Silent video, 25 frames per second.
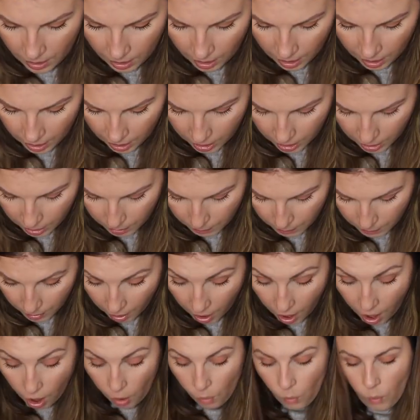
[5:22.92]

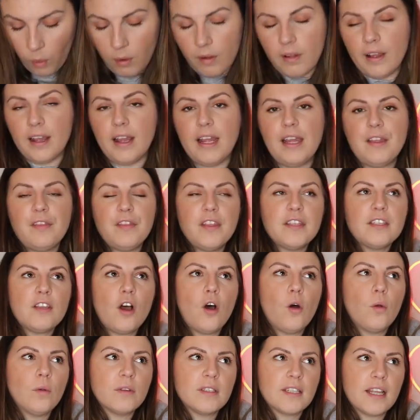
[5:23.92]
Oh, in this
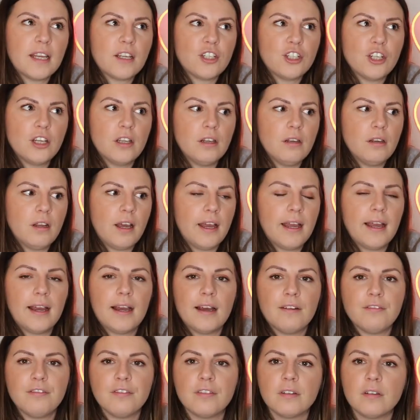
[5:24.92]
whole section, I
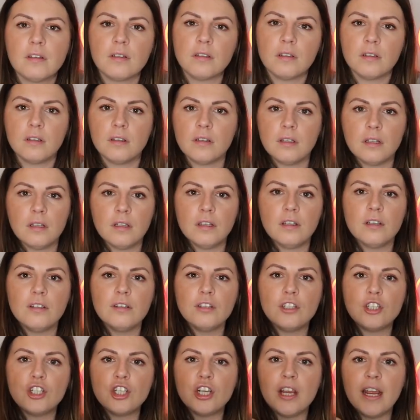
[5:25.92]
have
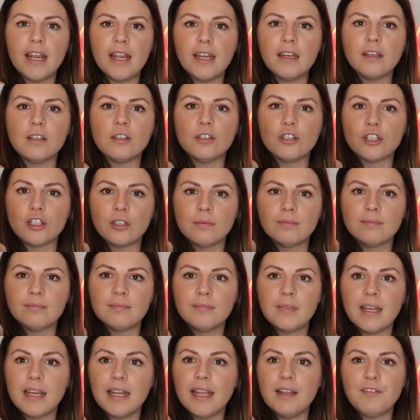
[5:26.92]
change.
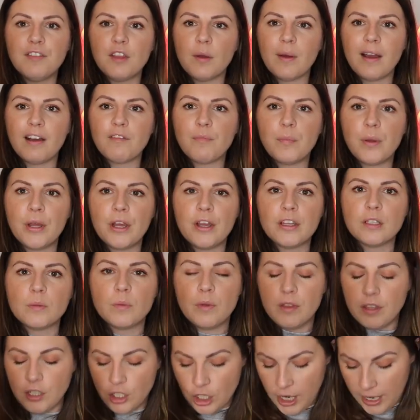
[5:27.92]
Even though I have purse
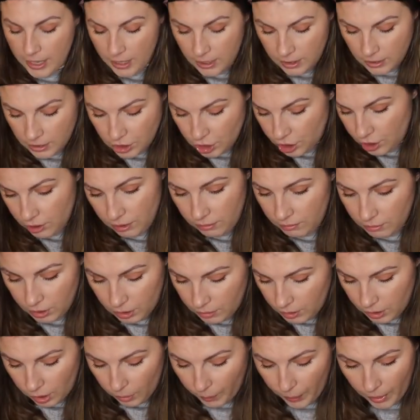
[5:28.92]
with a change
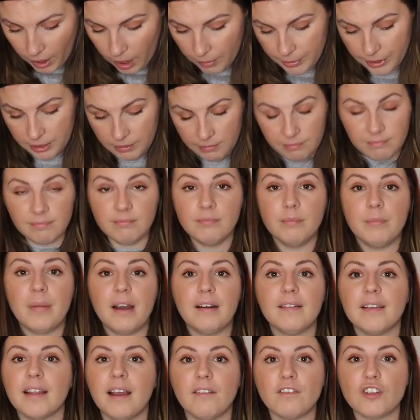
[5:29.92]
compartment.
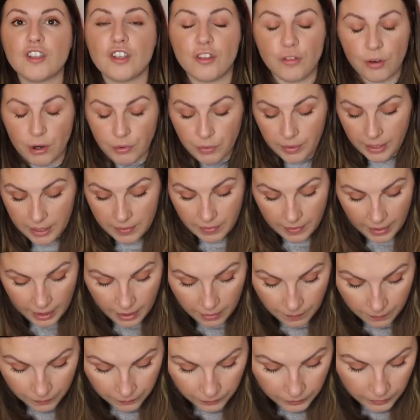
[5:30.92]
Apparently, I've just thrown that in
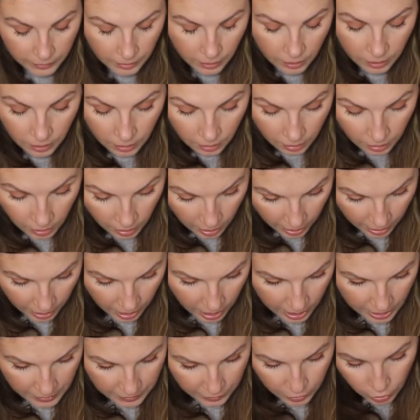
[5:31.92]
there.
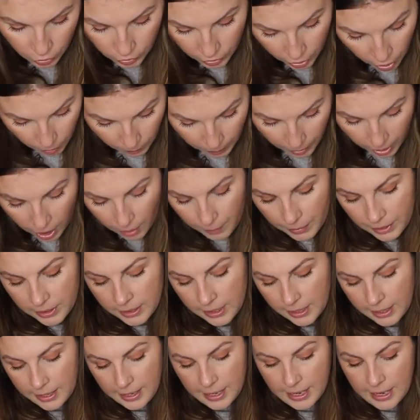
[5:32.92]
In the other
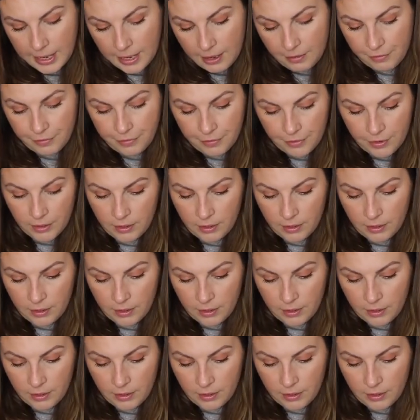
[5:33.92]
compartment, I have